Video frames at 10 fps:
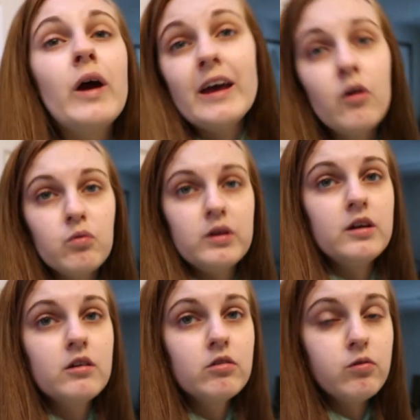wait a
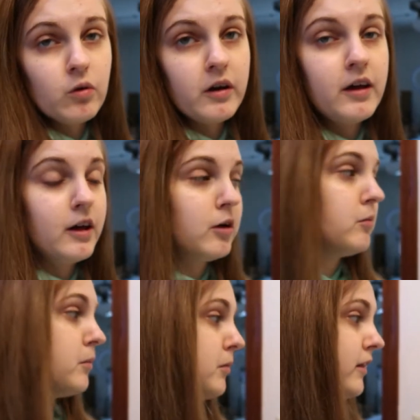week for
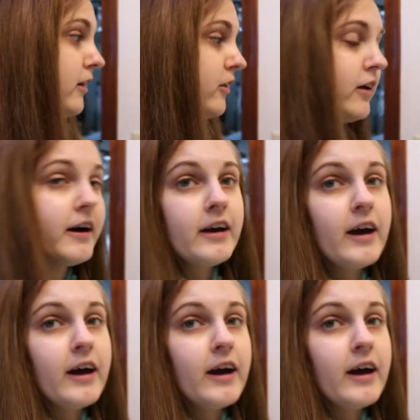him, but luckily I